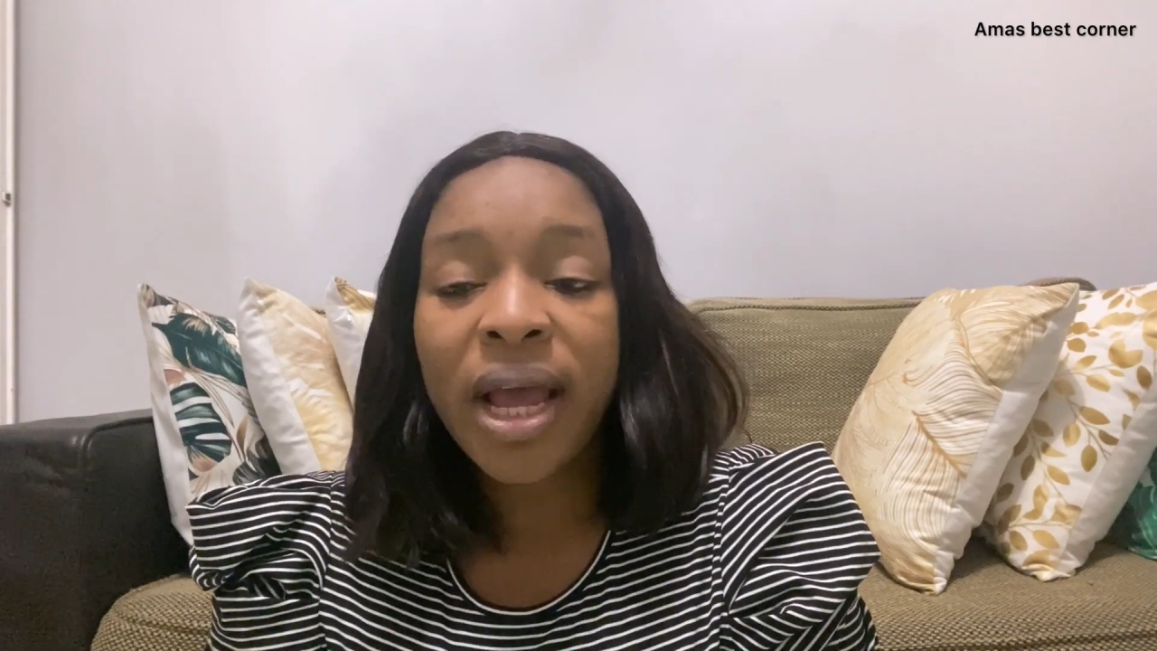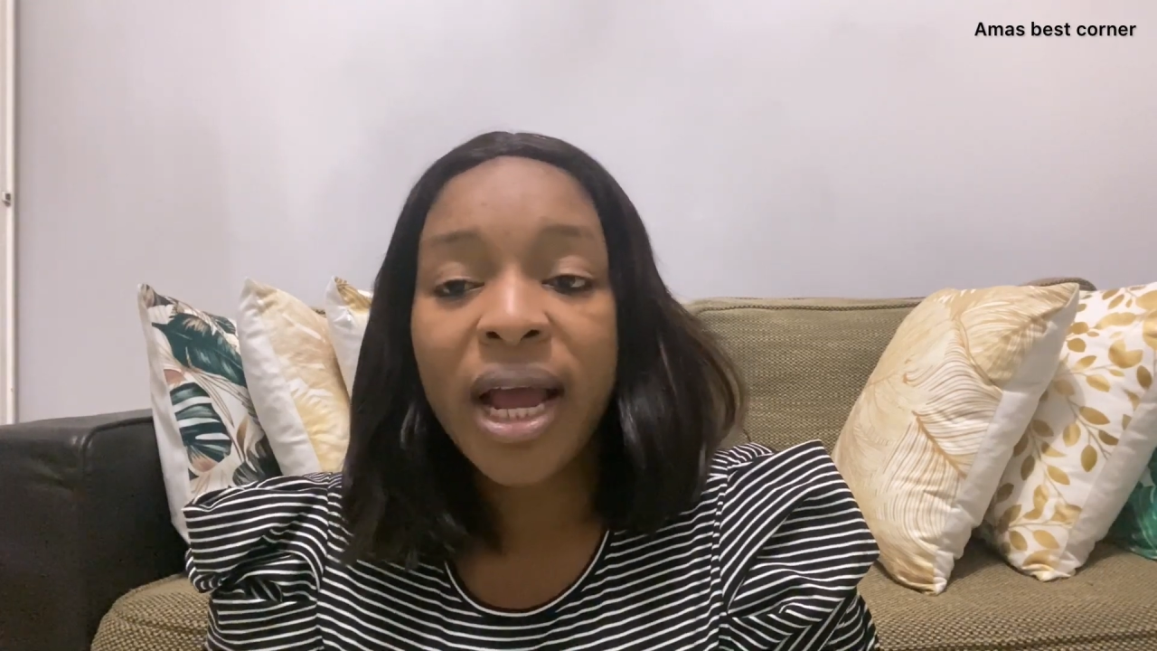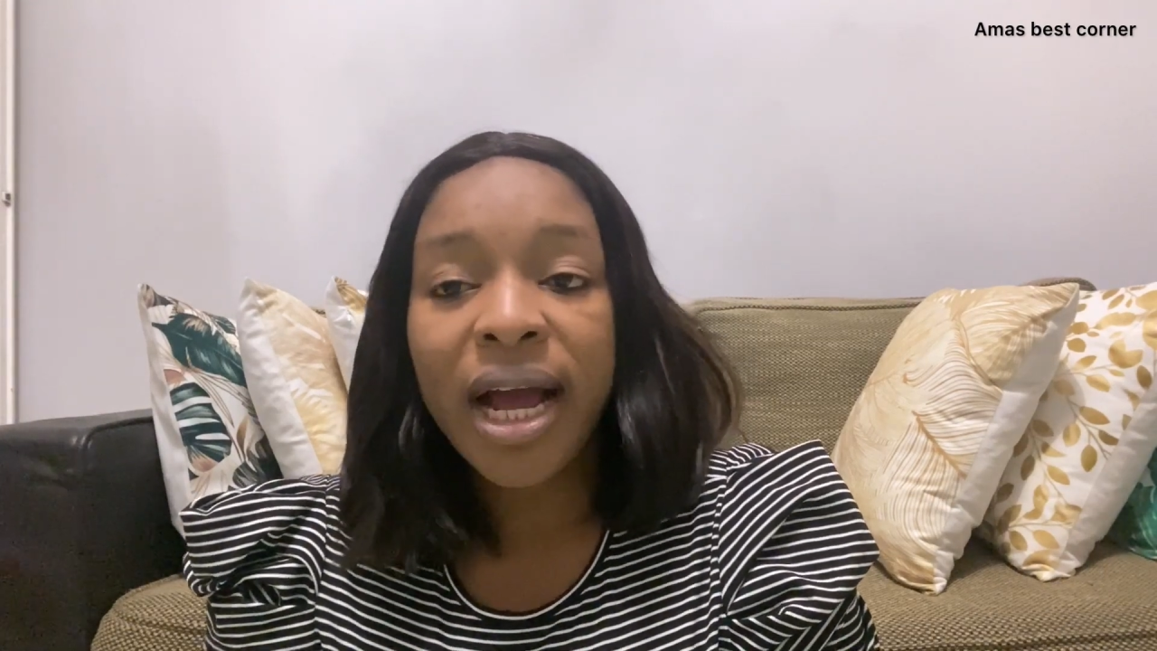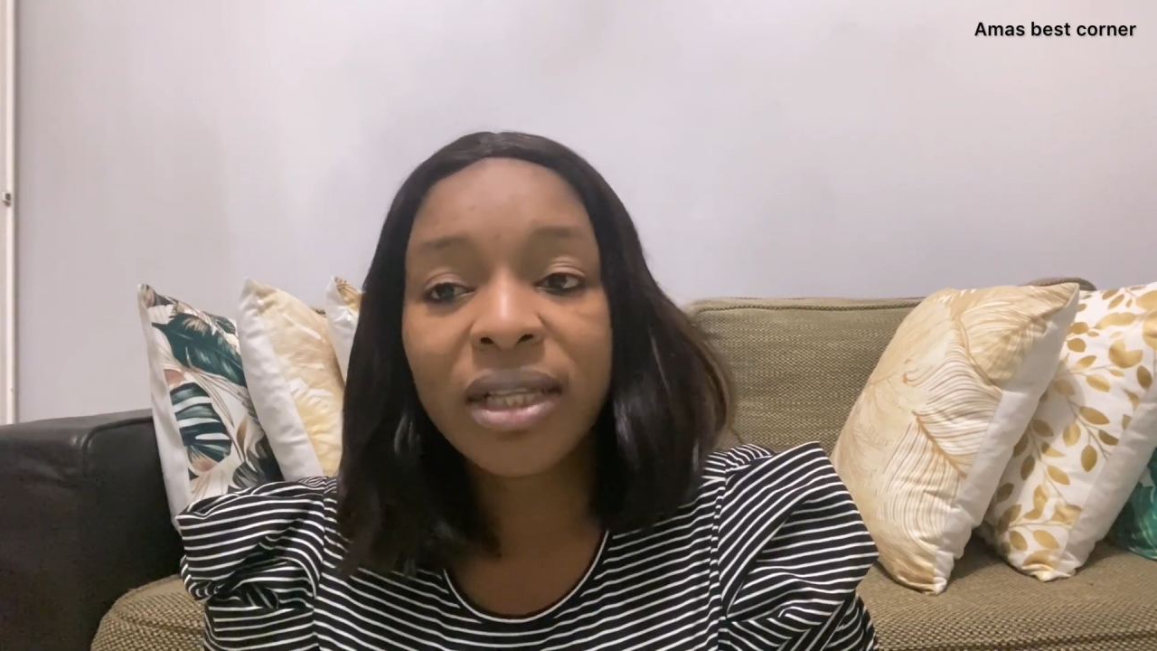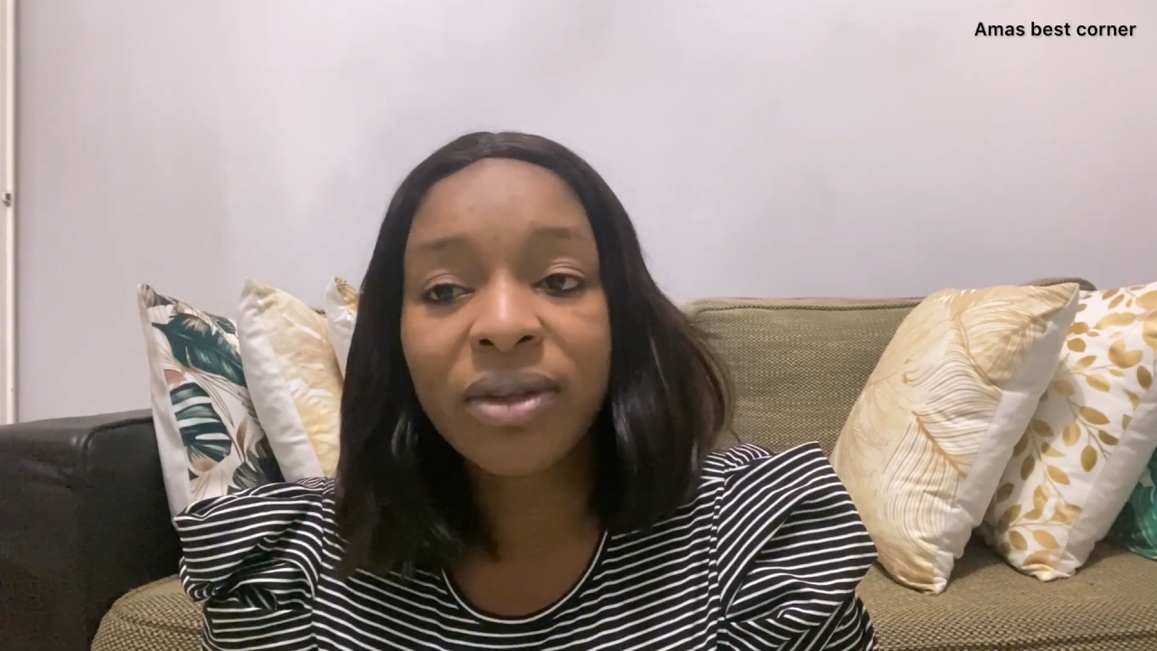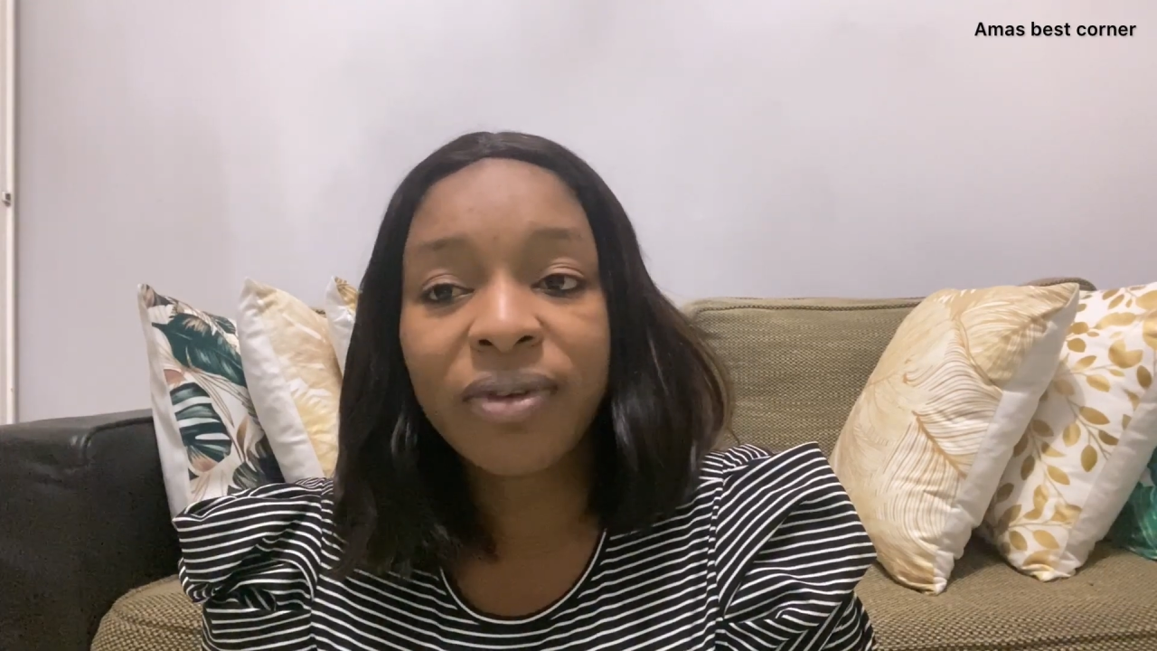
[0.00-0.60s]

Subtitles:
out of